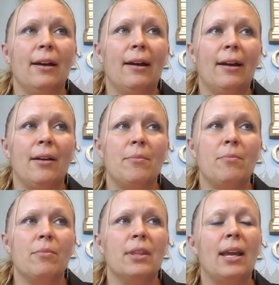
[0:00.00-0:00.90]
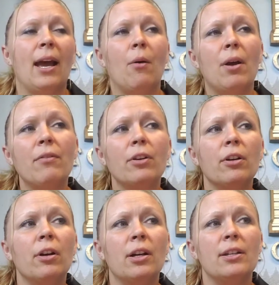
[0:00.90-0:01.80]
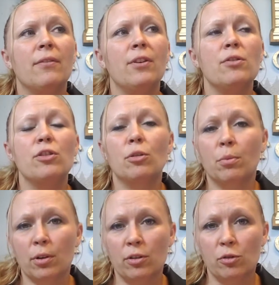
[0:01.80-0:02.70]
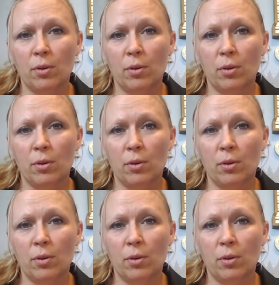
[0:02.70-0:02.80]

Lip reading: However, on a few Subarus,